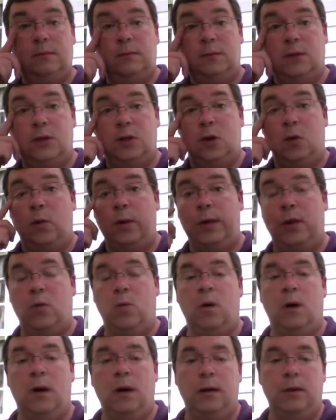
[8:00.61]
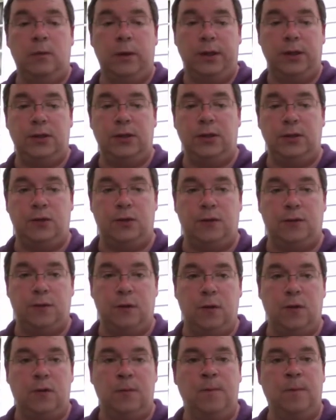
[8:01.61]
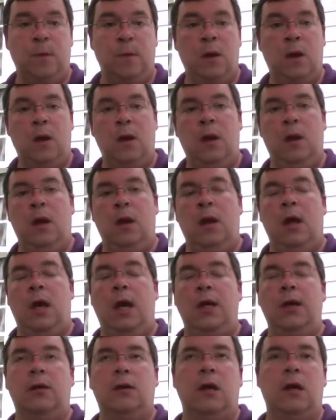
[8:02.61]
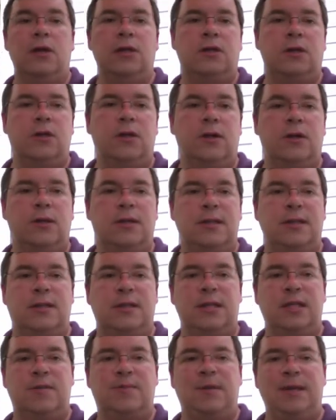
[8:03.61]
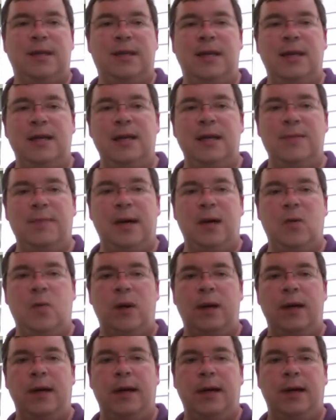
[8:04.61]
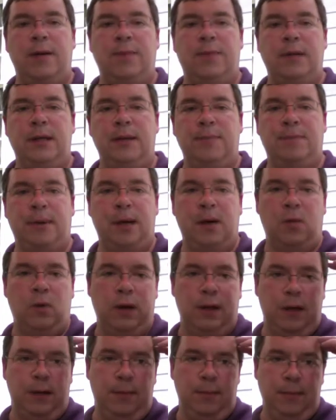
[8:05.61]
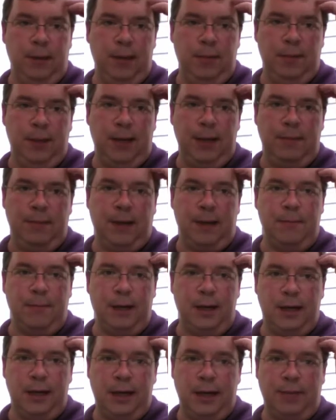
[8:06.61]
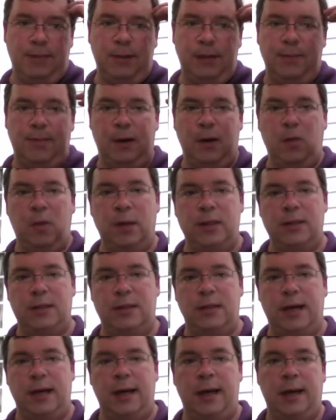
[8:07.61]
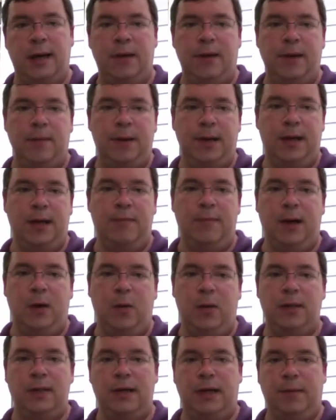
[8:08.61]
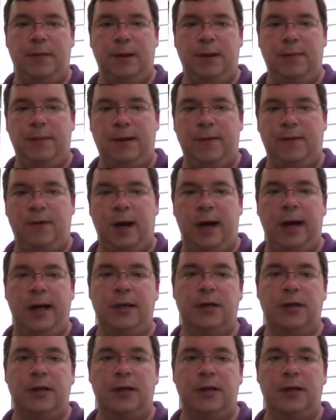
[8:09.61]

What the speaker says: So week 1, week 2, so forth. And you'll also notice it says begin by Monday and complete by begin by Monday and complete by Wednesday, and then begin by Wednesday, complete by Friday.